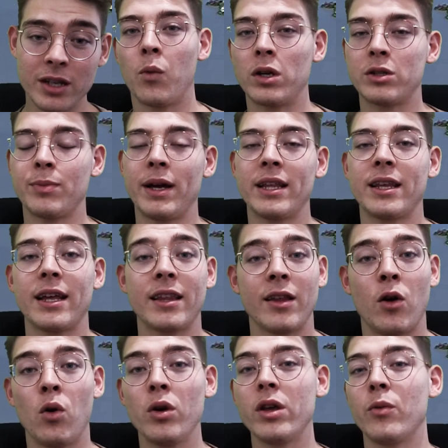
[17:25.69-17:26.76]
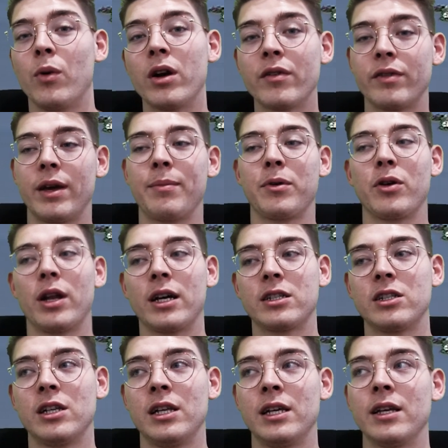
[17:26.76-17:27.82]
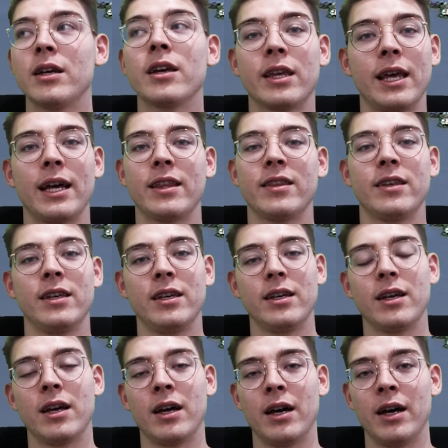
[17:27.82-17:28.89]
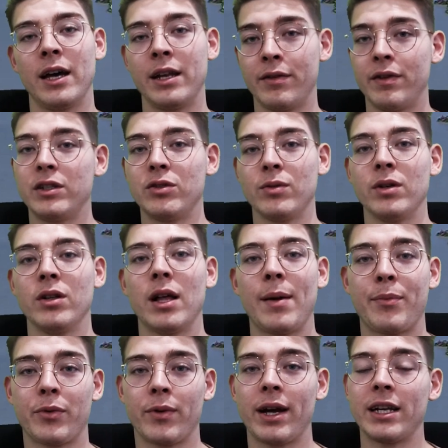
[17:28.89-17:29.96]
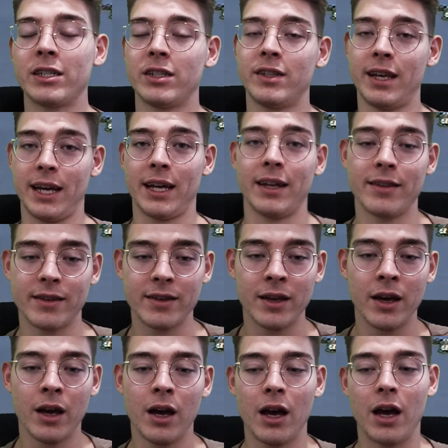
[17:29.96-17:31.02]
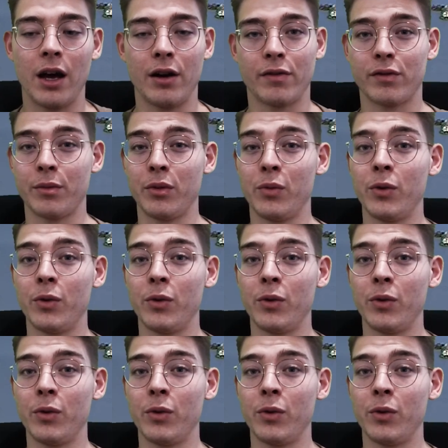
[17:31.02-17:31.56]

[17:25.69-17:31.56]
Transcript: which meant that only one of them could actually get the individual apparatus ticket from the